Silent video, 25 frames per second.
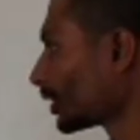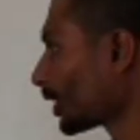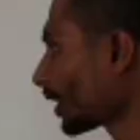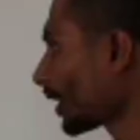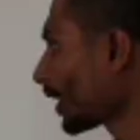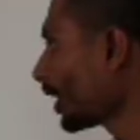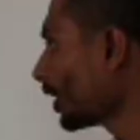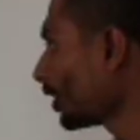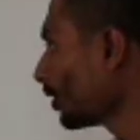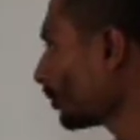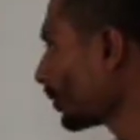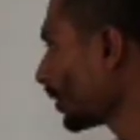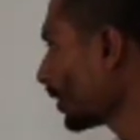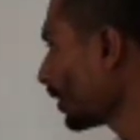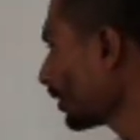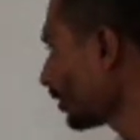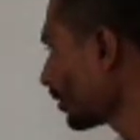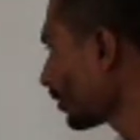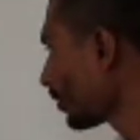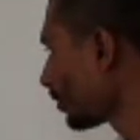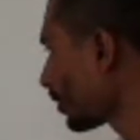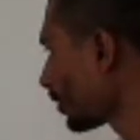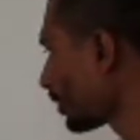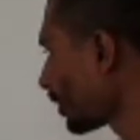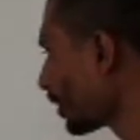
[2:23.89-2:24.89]
In second one,
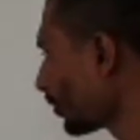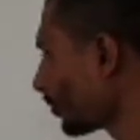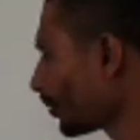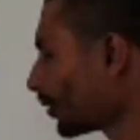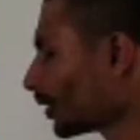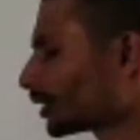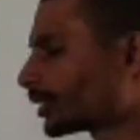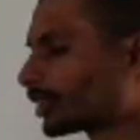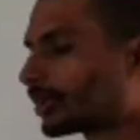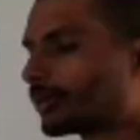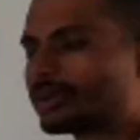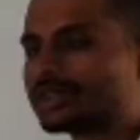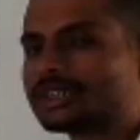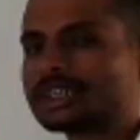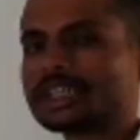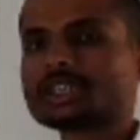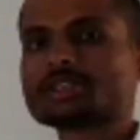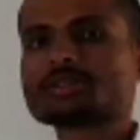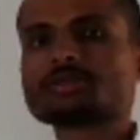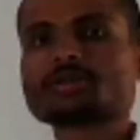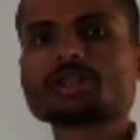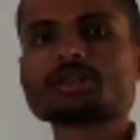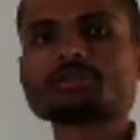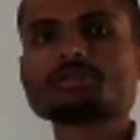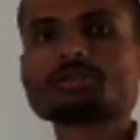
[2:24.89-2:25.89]
if you will
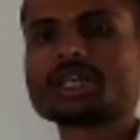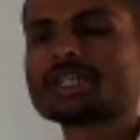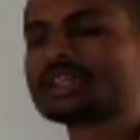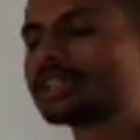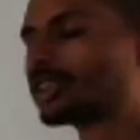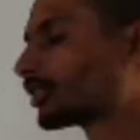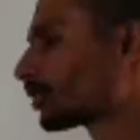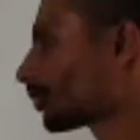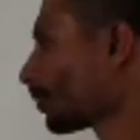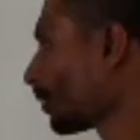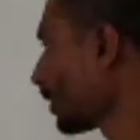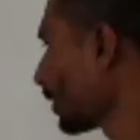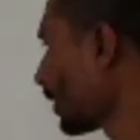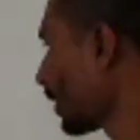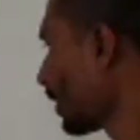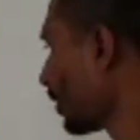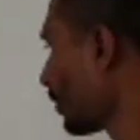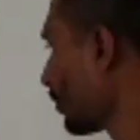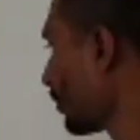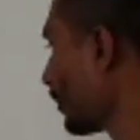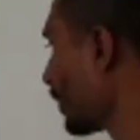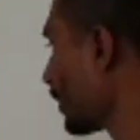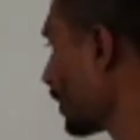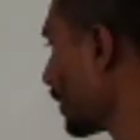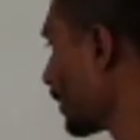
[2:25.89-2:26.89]
subtract 1 minus 1,
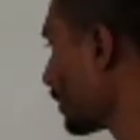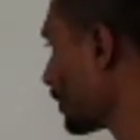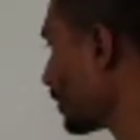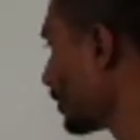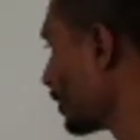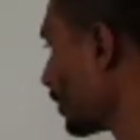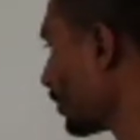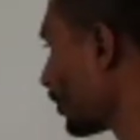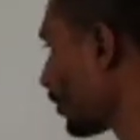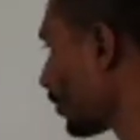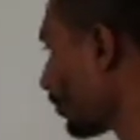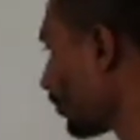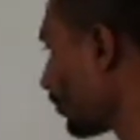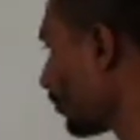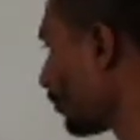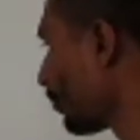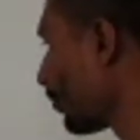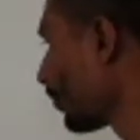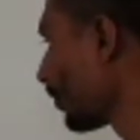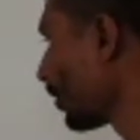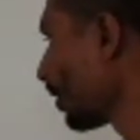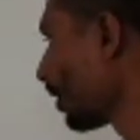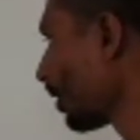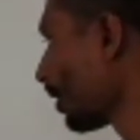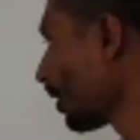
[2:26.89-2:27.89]
then you will get 0.
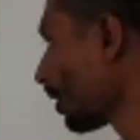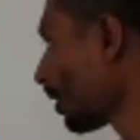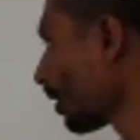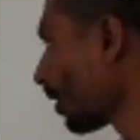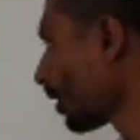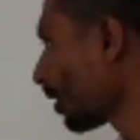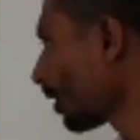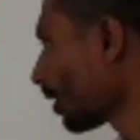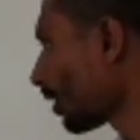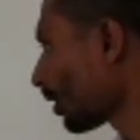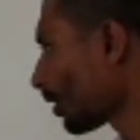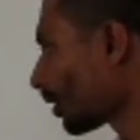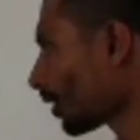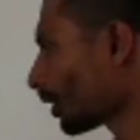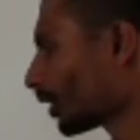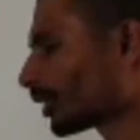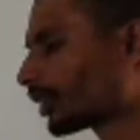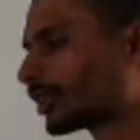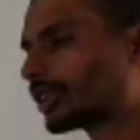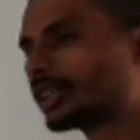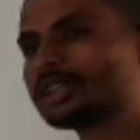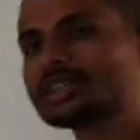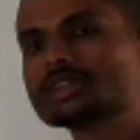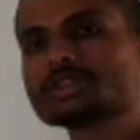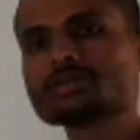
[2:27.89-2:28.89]

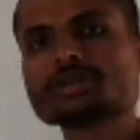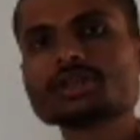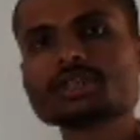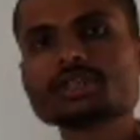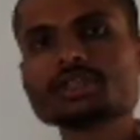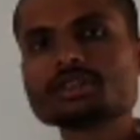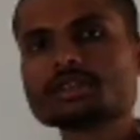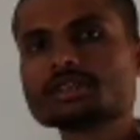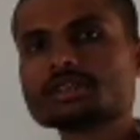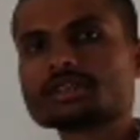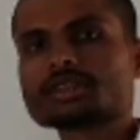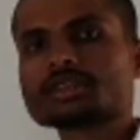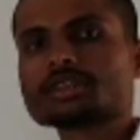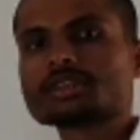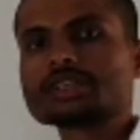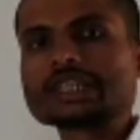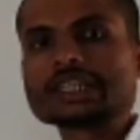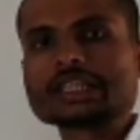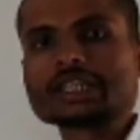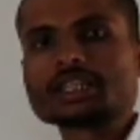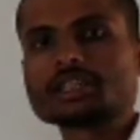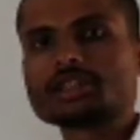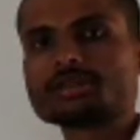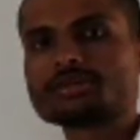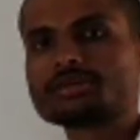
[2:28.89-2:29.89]
In third one,
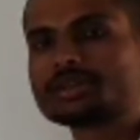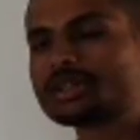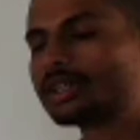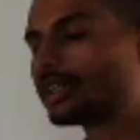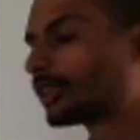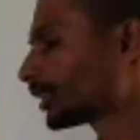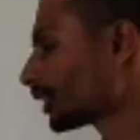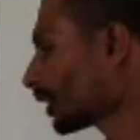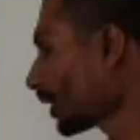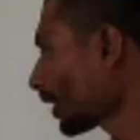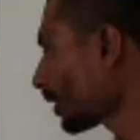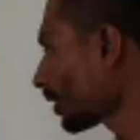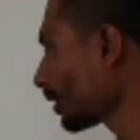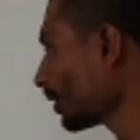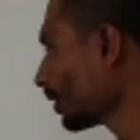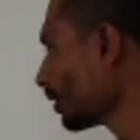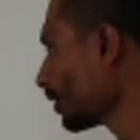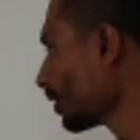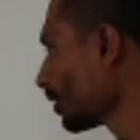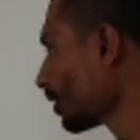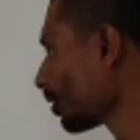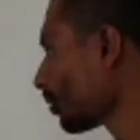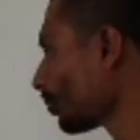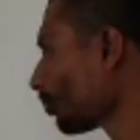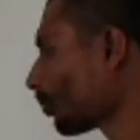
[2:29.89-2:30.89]
if you will
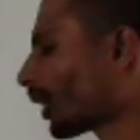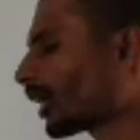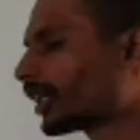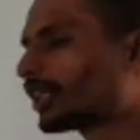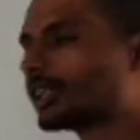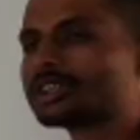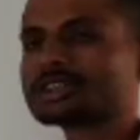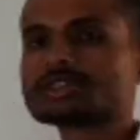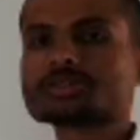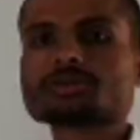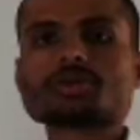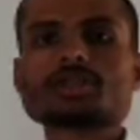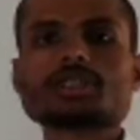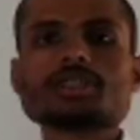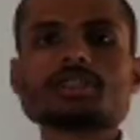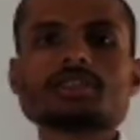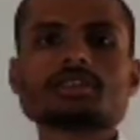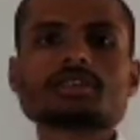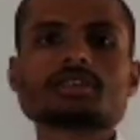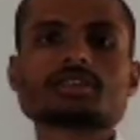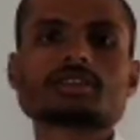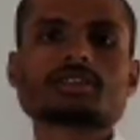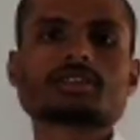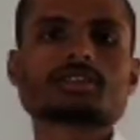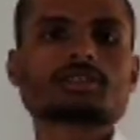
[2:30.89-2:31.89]
take minus
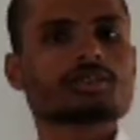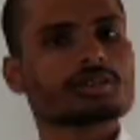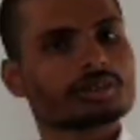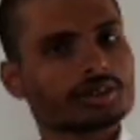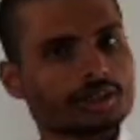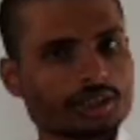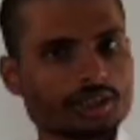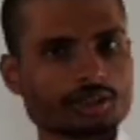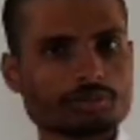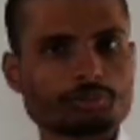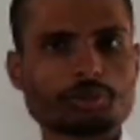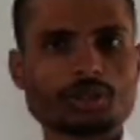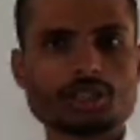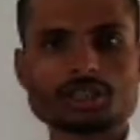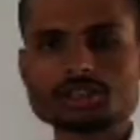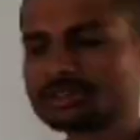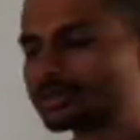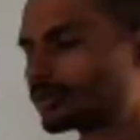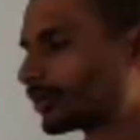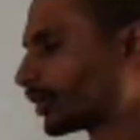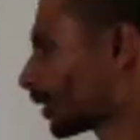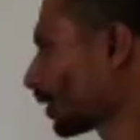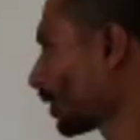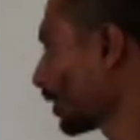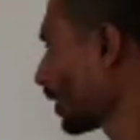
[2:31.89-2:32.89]
1 in
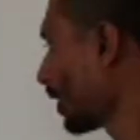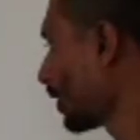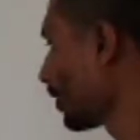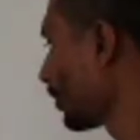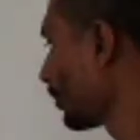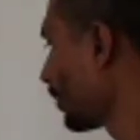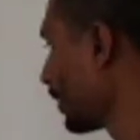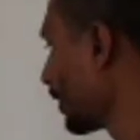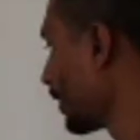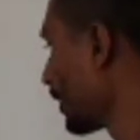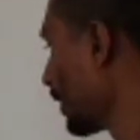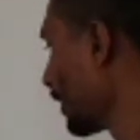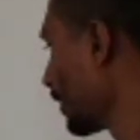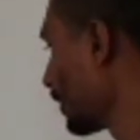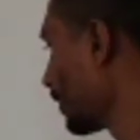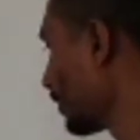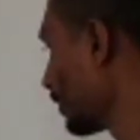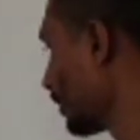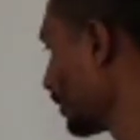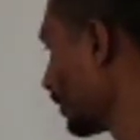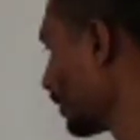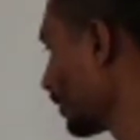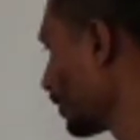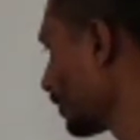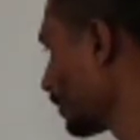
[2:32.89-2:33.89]
plus 1, then you will get
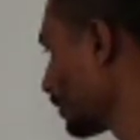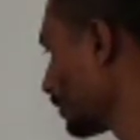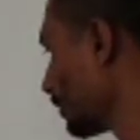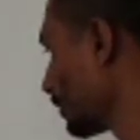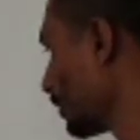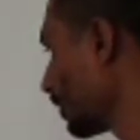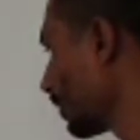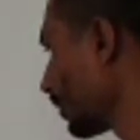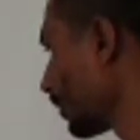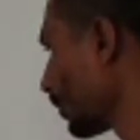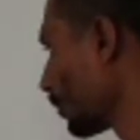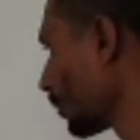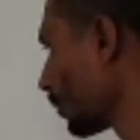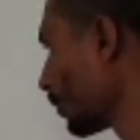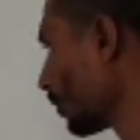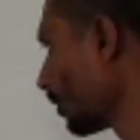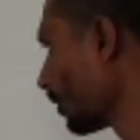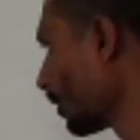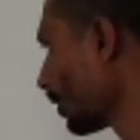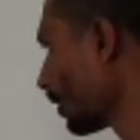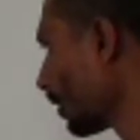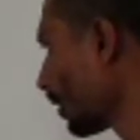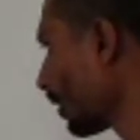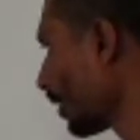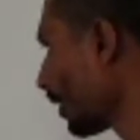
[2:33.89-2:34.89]
0.
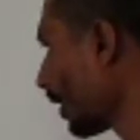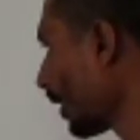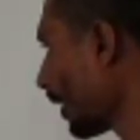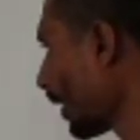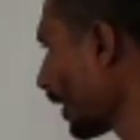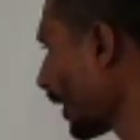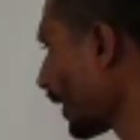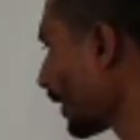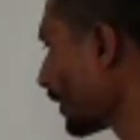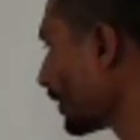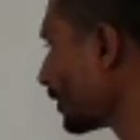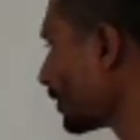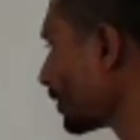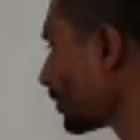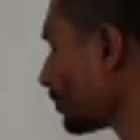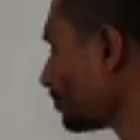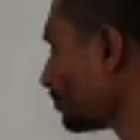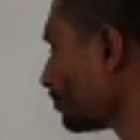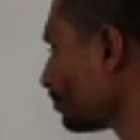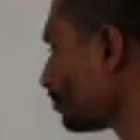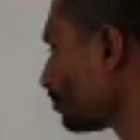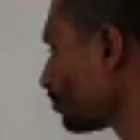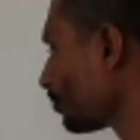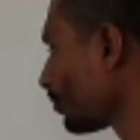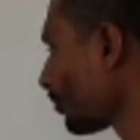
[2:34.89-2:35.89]

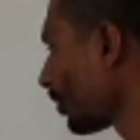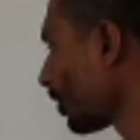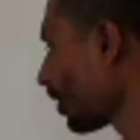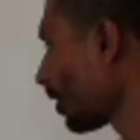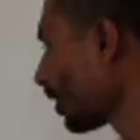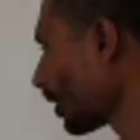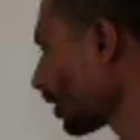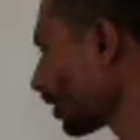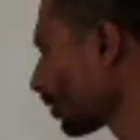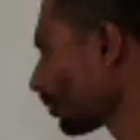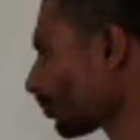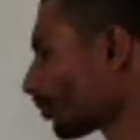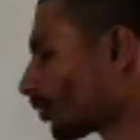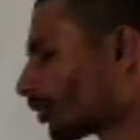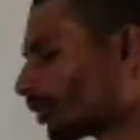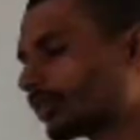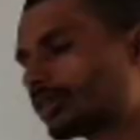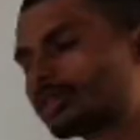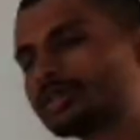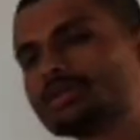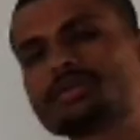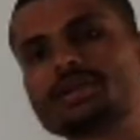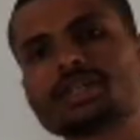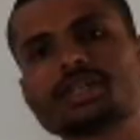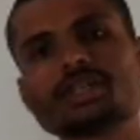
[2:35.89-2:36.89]
And in
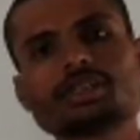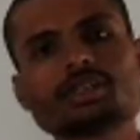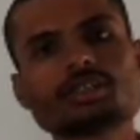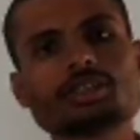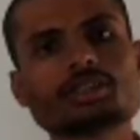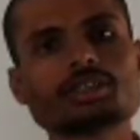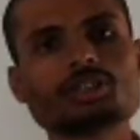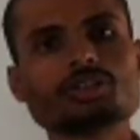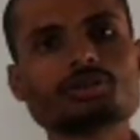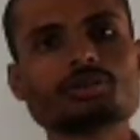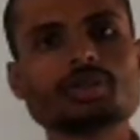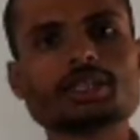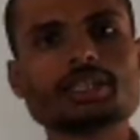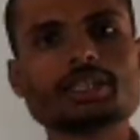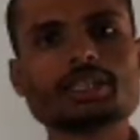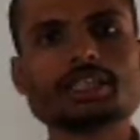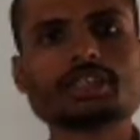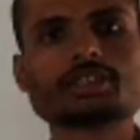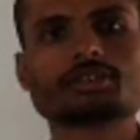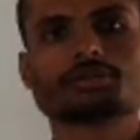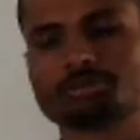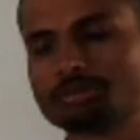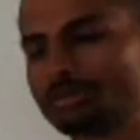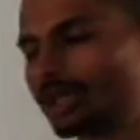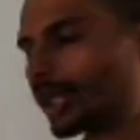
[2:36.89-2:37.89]
fourth one, you will
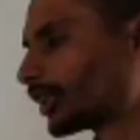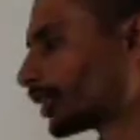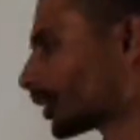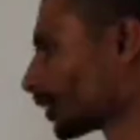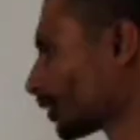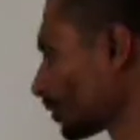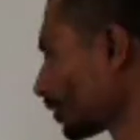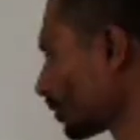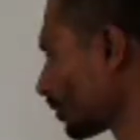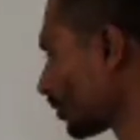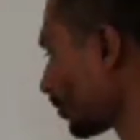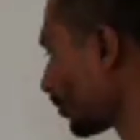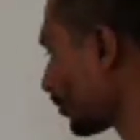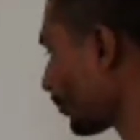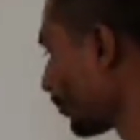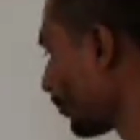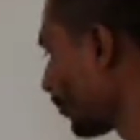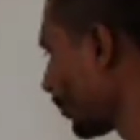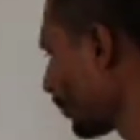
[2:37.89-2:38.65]
get minus 2.